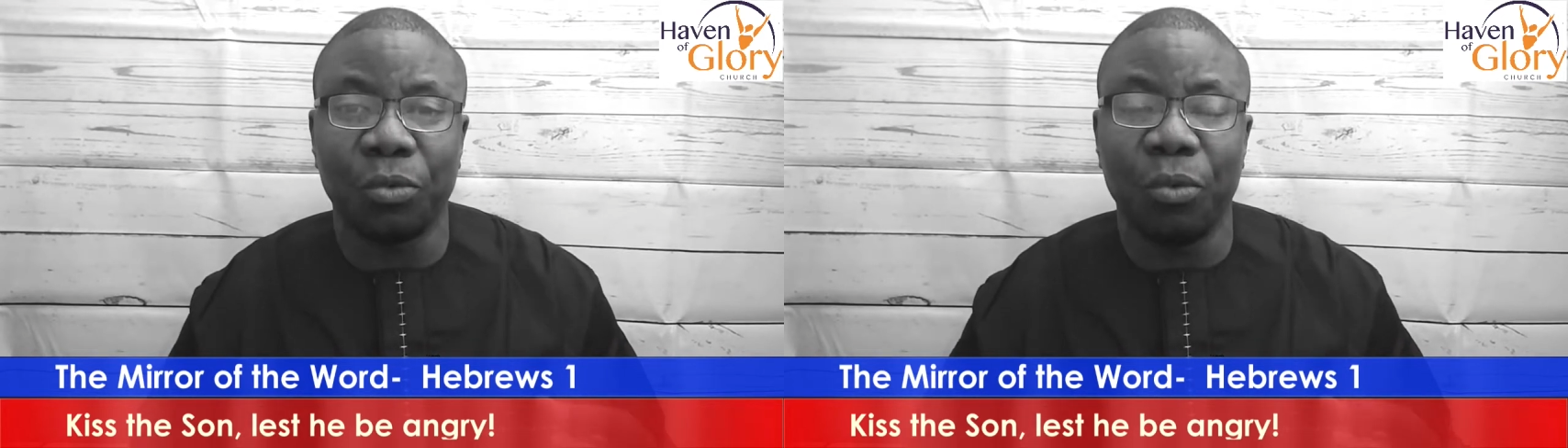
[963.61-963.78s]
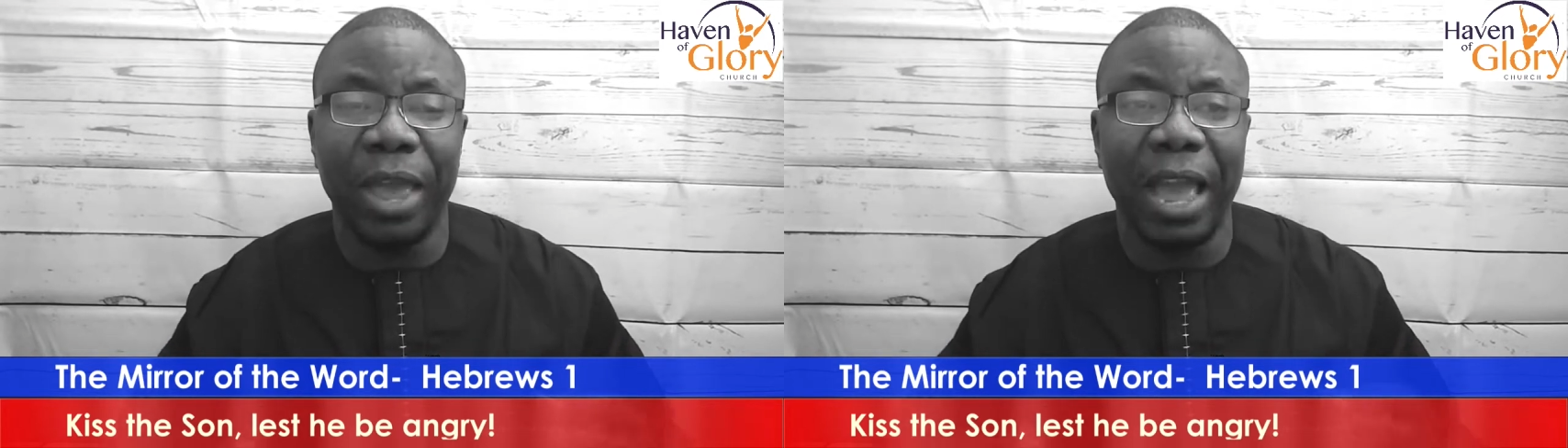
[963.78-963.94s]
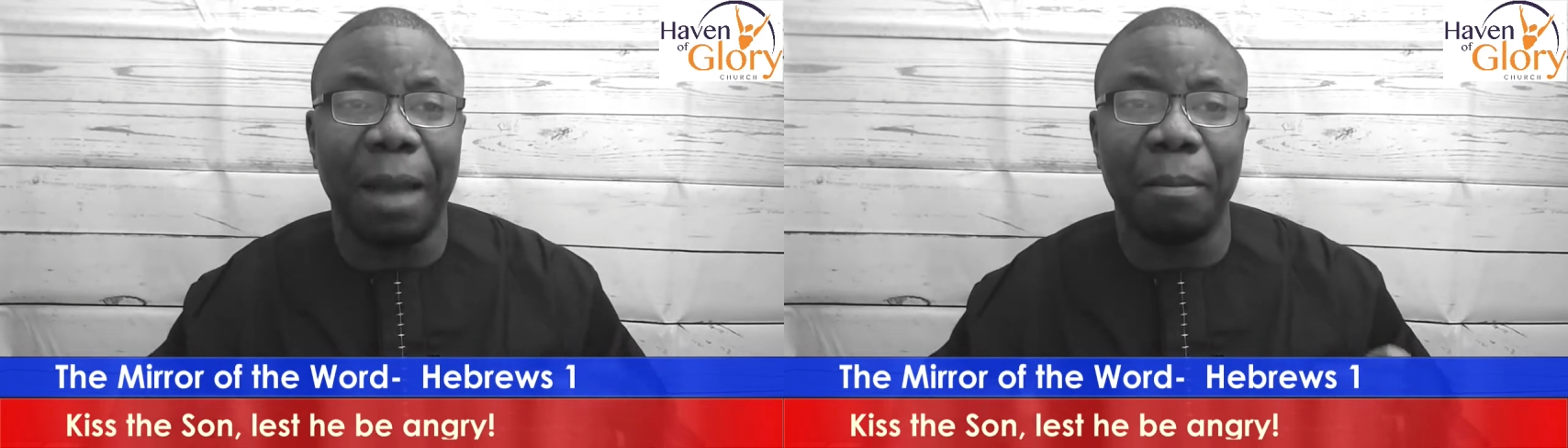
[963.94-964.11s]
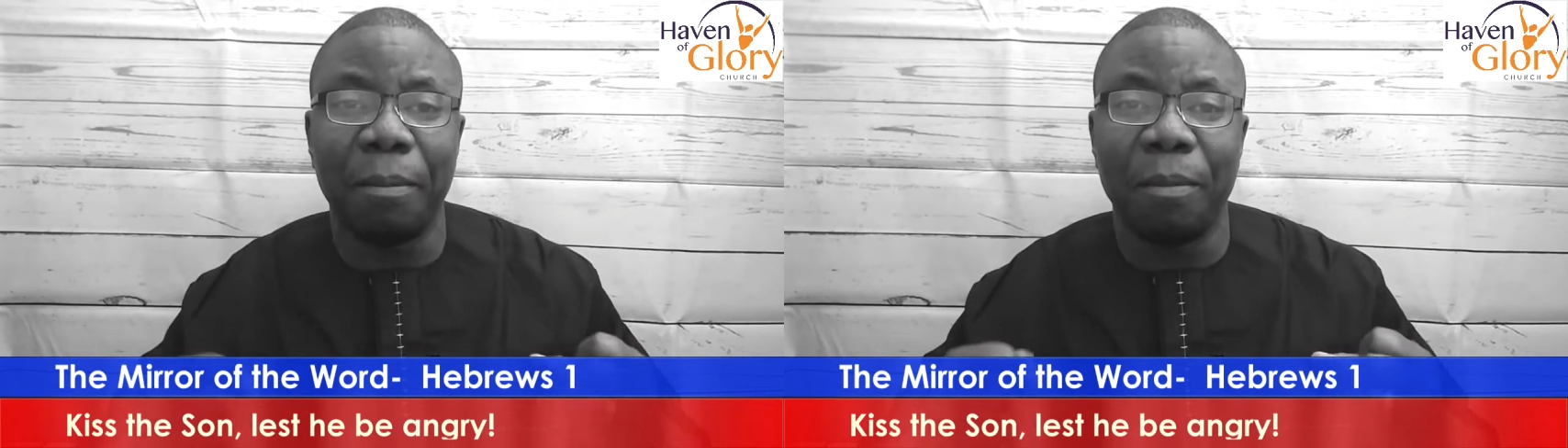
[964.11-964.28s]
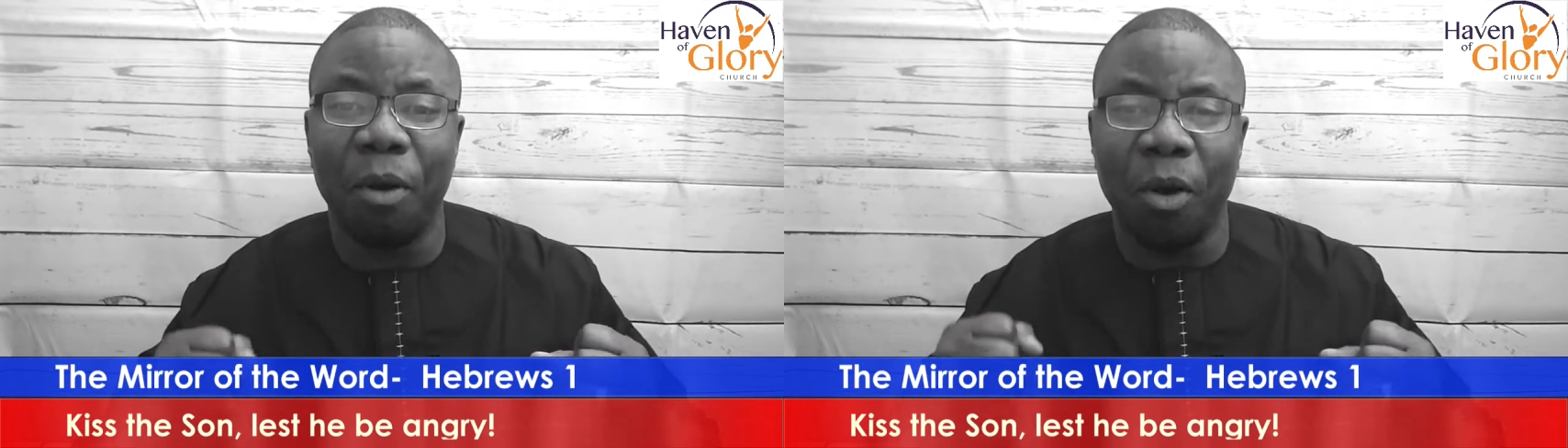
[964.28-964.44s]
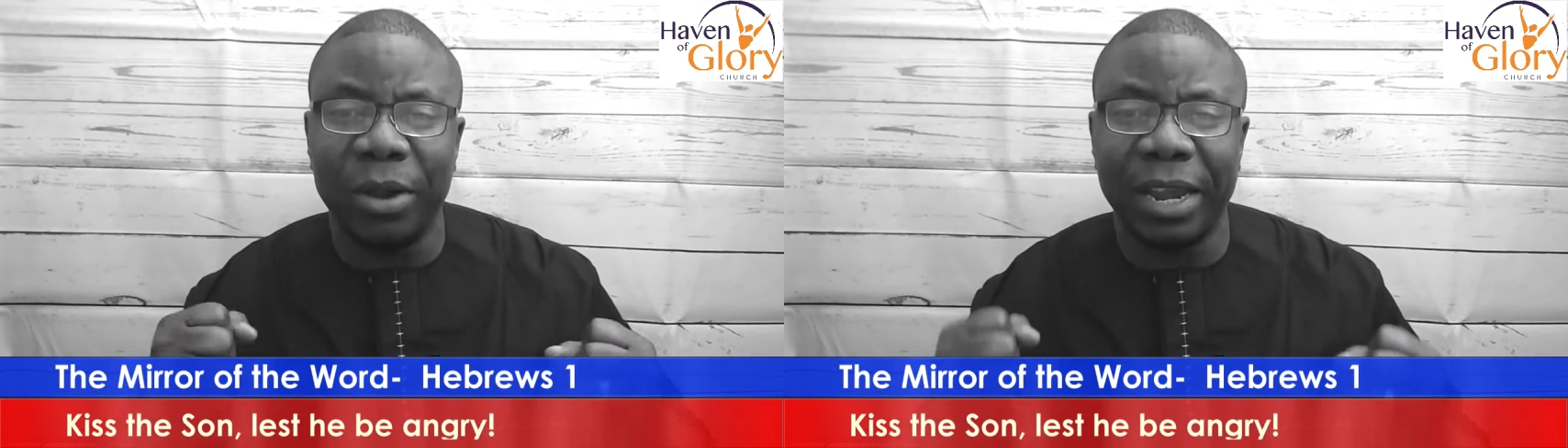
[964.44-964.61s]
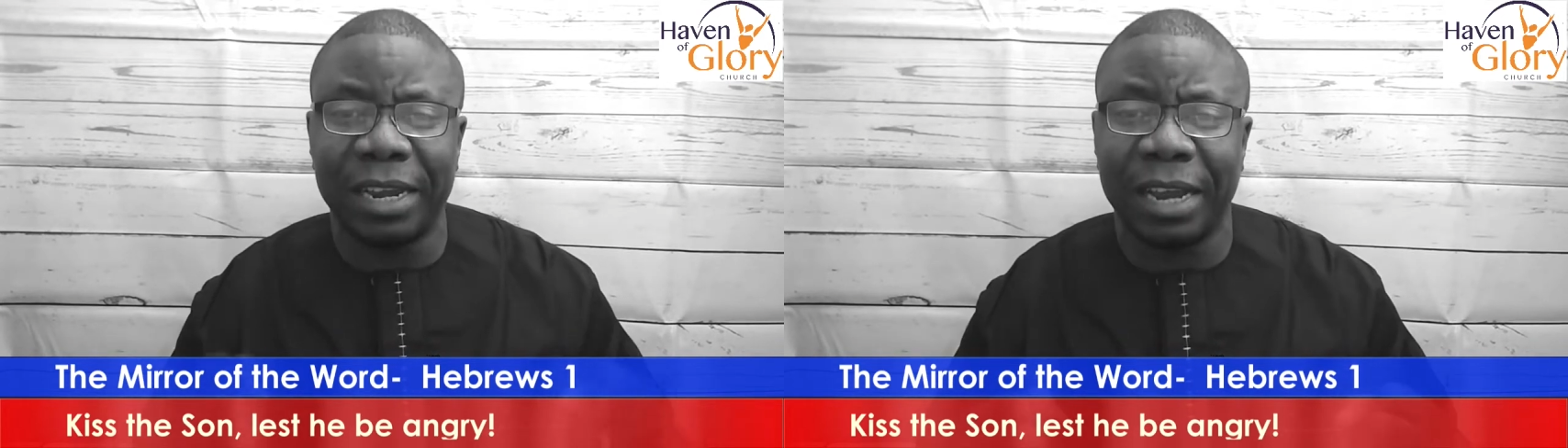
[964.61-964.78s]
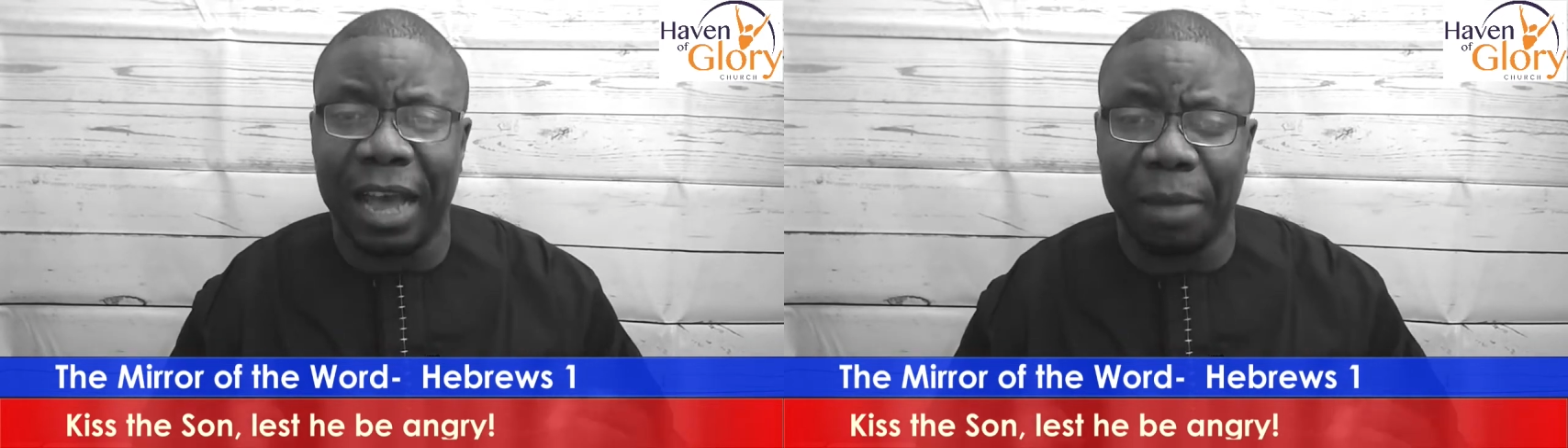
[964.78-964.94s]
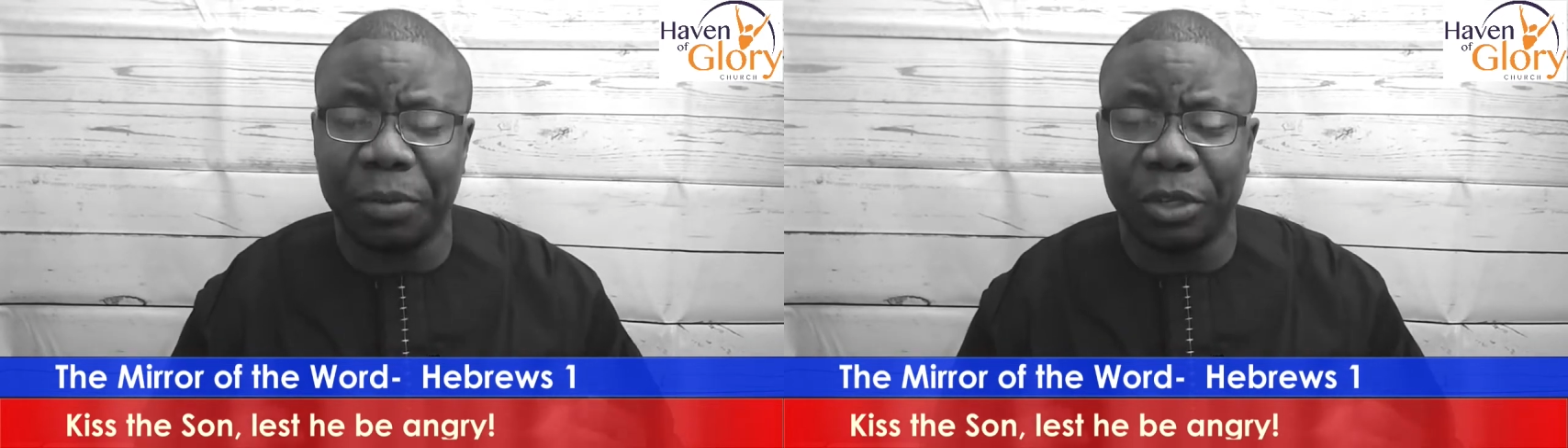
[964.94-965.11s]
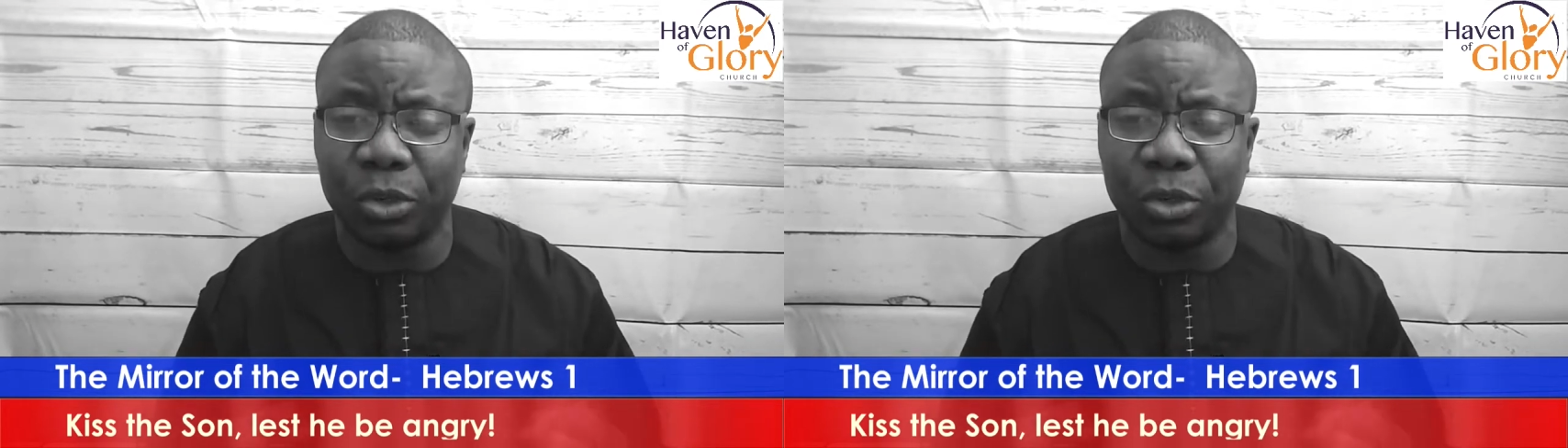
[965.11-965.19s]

we are more than happy